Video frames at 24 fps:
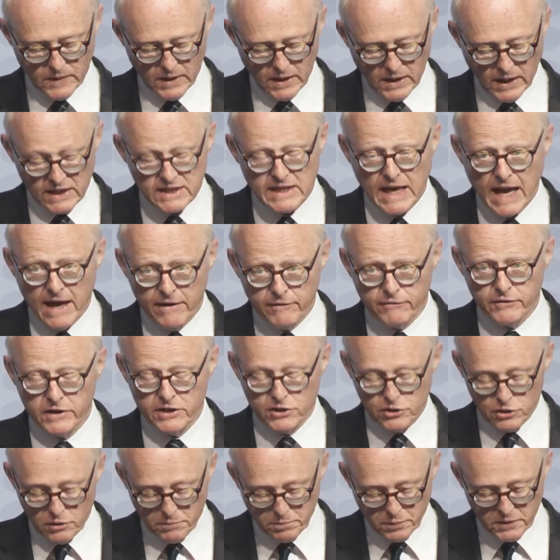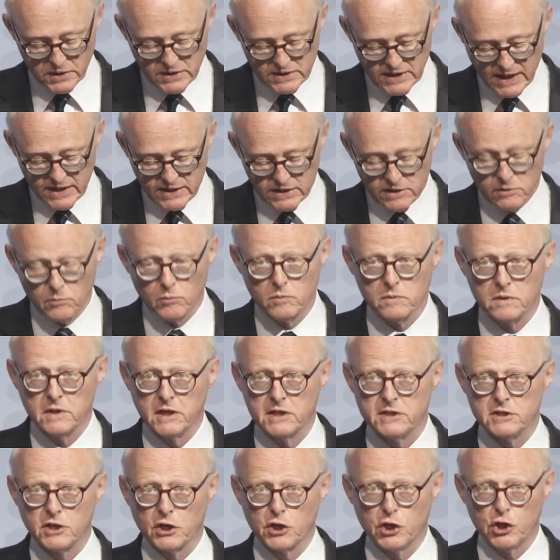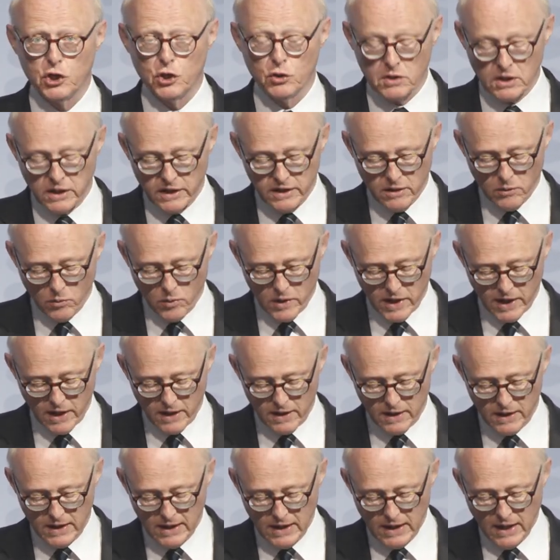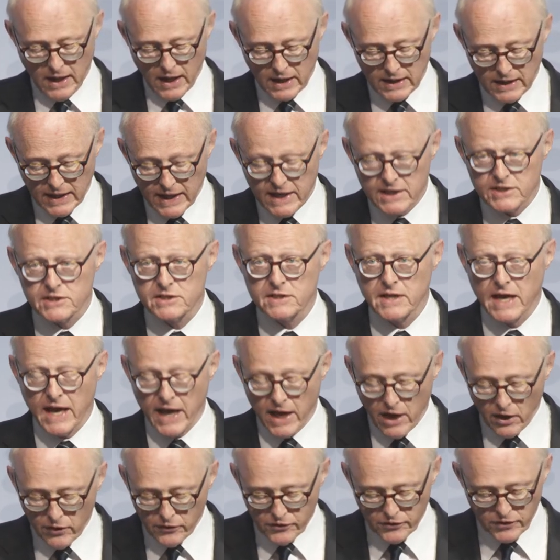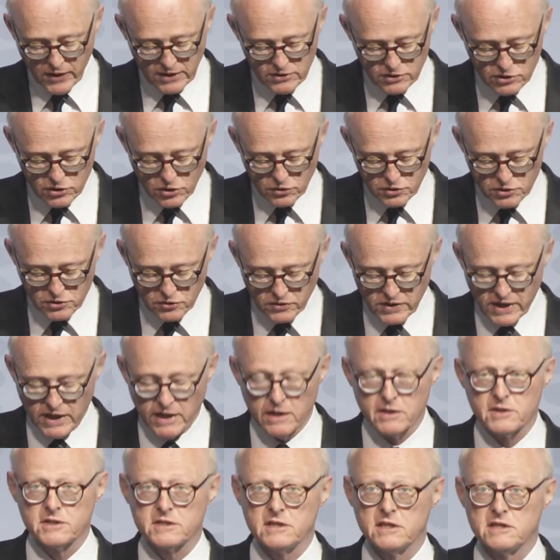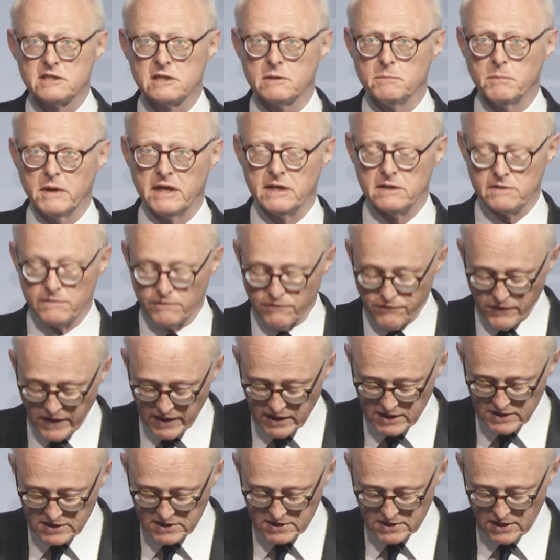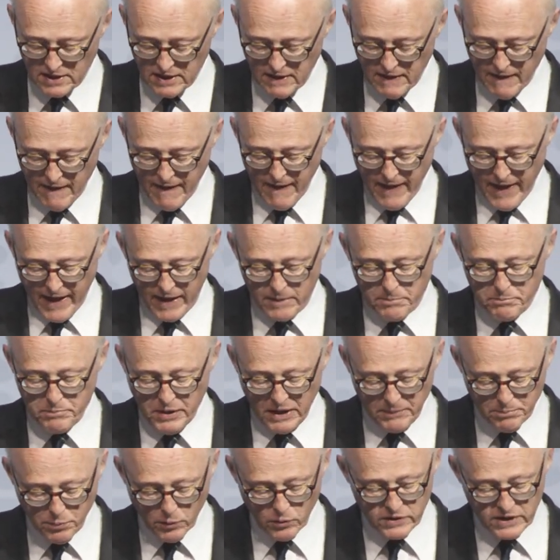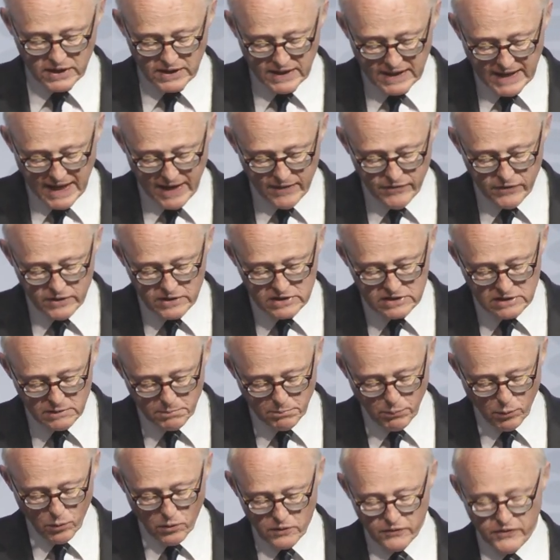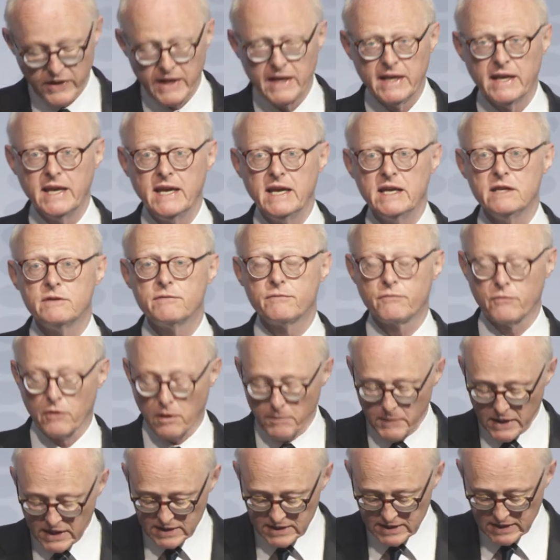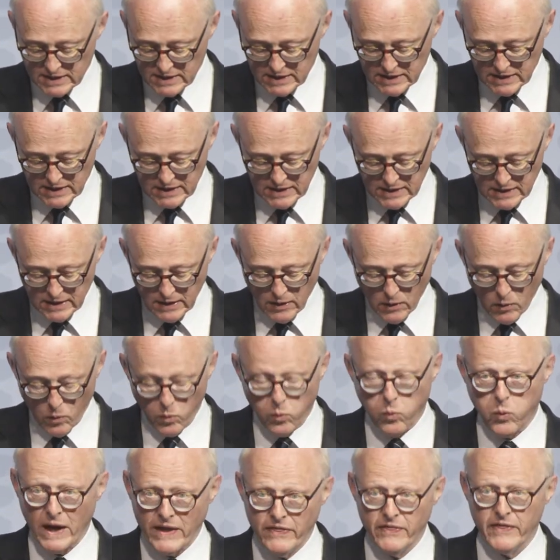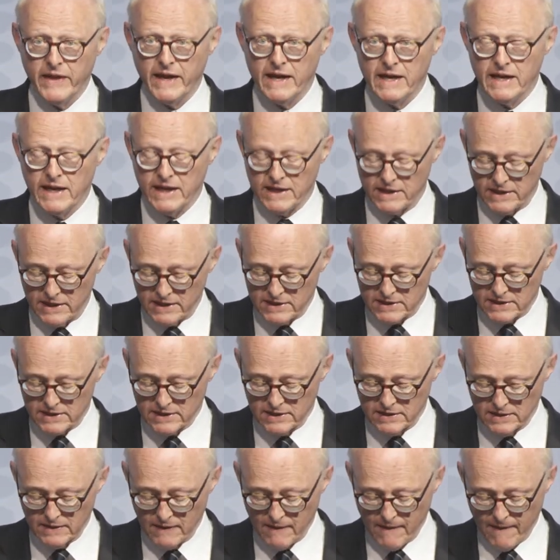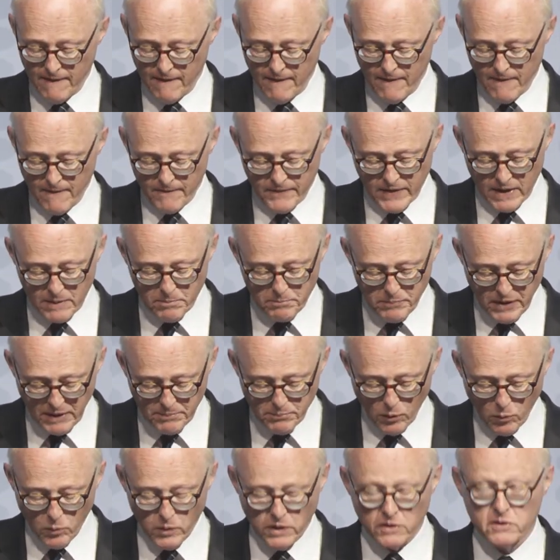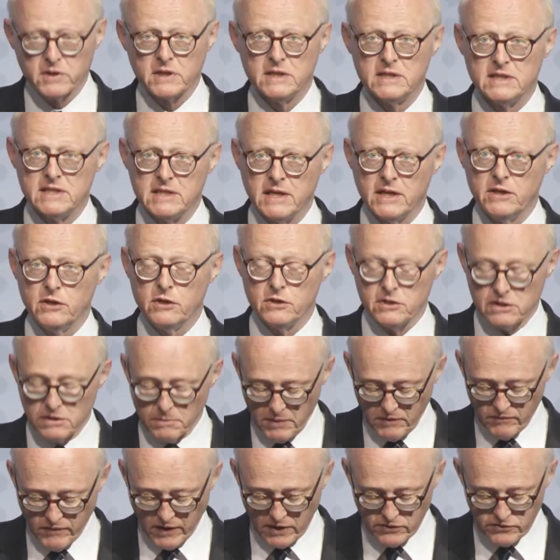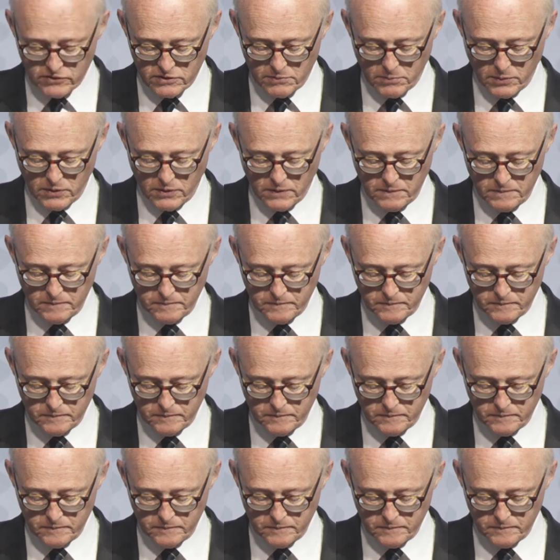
As every superintendent is acutely aware, unless the health and social care system is fixed and people can get the support they need from it when they need it, then people will continue to be vulnerable.